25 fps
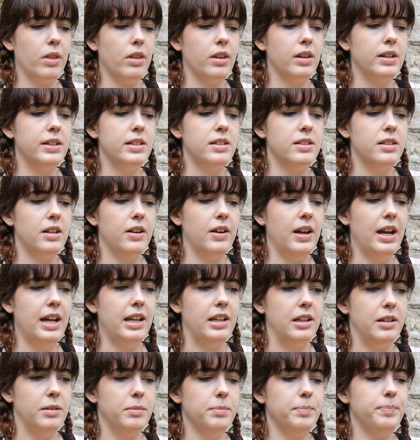So
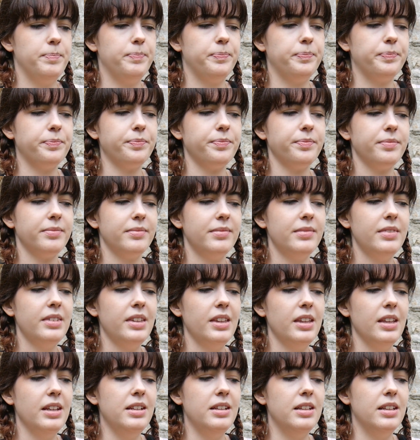Ellen,
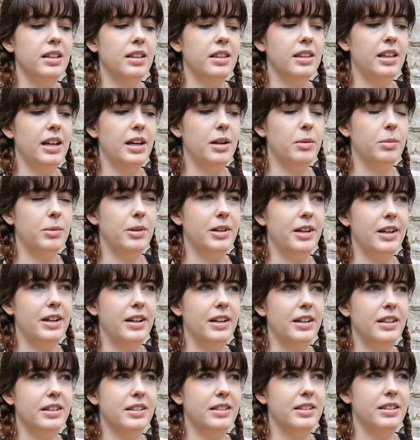there
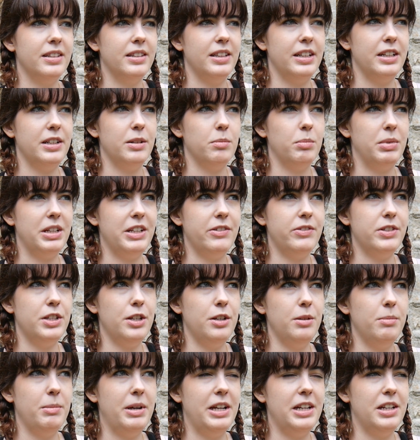were, I believe 2
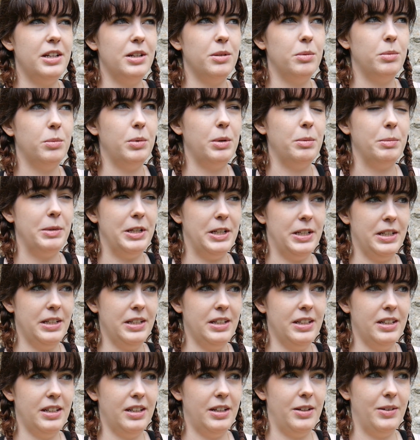men and a woman
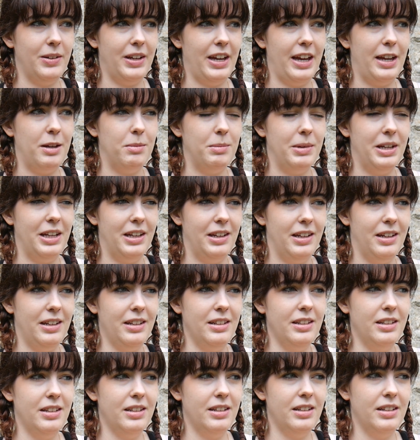who came here
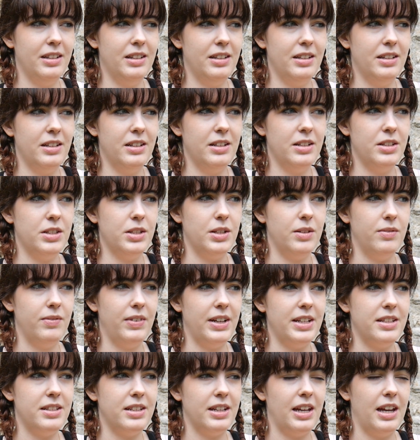to
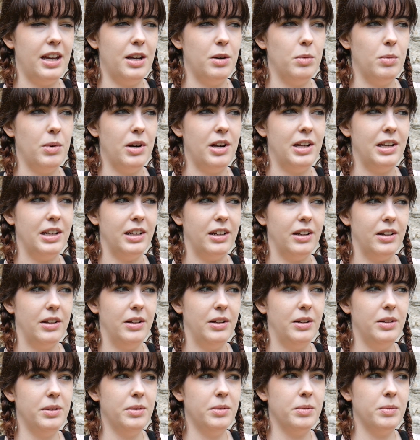investigate a while ago.